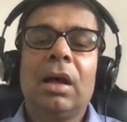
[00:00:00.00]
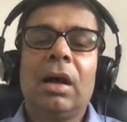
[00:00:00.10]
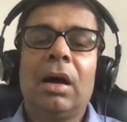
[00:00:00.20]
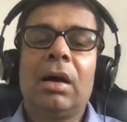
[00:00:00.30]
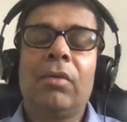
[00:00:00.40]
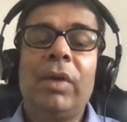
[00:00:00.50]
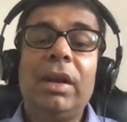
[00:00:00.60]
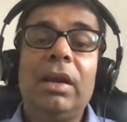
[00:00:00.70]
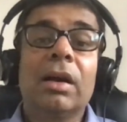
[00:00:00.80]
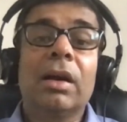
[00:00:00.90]

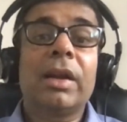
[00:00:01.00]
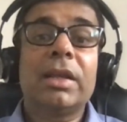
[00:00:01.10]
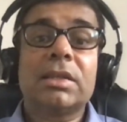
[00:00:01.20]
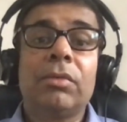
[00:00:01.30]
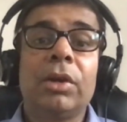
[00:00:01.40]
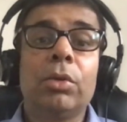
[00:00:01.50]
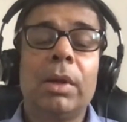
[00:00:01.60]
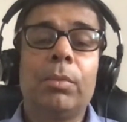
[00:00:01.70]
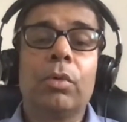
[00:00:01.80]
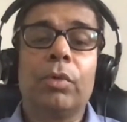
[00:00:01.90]
very aggressive
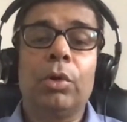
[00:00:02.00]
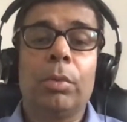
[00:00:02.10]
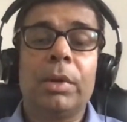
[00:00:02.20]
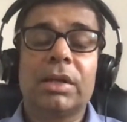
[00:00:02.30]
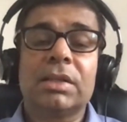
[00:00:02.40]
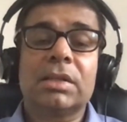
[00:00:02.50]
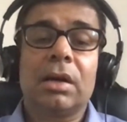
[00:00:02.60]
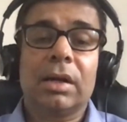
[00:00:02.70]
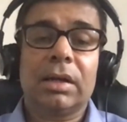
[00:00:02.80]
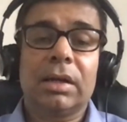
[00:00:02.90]
renewable portfolio obligations
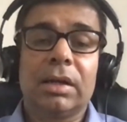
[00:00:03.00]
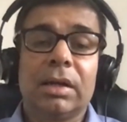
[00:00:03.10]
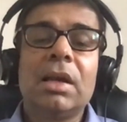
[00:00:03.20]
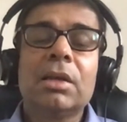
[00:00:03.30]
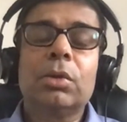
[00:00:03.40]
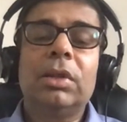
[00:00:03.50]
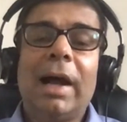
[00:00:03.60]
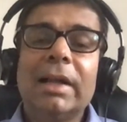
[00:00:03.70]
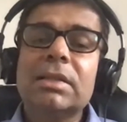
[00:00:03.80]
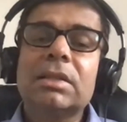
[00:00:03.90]
targets.
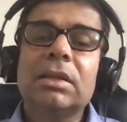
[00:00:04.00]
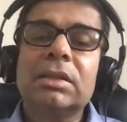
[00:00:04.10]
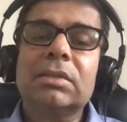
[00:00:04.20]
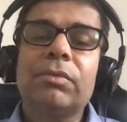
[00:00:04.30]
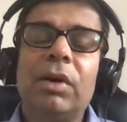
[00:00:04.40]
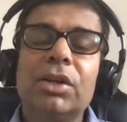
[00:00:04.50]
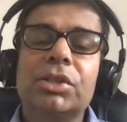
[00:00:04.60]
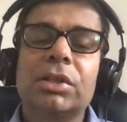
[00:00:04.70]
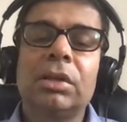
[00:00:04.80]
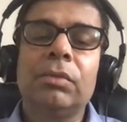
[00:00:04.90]
So that's a
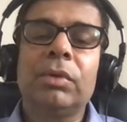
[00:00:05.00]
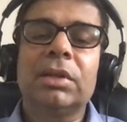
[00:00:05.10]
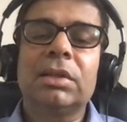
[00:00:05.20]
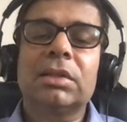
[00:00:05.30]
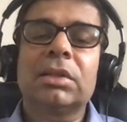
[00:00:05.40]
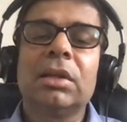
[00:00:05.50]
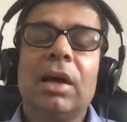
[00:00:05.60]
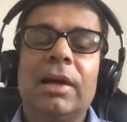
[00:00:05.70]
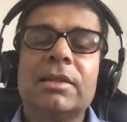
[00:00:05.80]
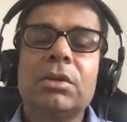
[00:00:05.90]
function which is
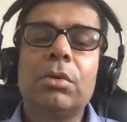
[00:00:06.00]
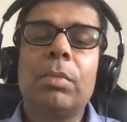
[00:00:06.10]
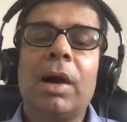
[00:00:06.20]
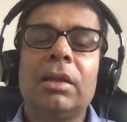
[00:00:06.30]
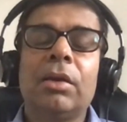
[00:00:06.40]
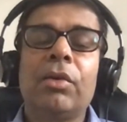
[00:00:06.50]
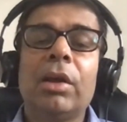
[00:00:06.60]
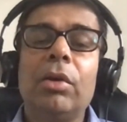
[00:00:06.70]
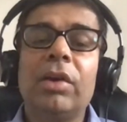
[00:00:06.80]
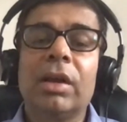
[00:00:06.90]
assumed by the
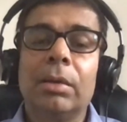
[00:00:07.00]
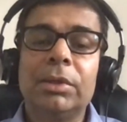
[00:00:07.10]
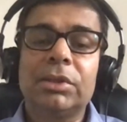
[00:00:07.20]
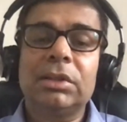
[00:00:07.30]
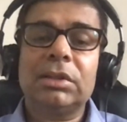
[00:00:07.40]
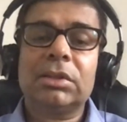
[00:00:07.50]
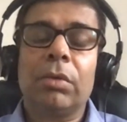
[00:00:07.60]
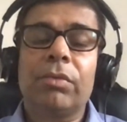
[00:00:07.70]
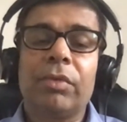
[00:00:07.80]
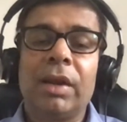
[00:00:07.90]
regulatory commissions
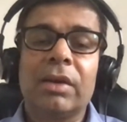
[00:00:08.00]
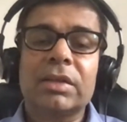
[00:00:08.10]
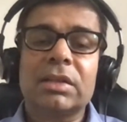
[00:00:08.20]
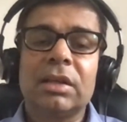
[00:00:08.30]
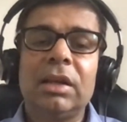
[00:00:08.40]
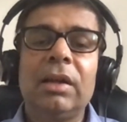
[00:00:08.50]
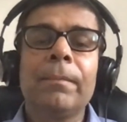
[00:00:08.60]
of electricity.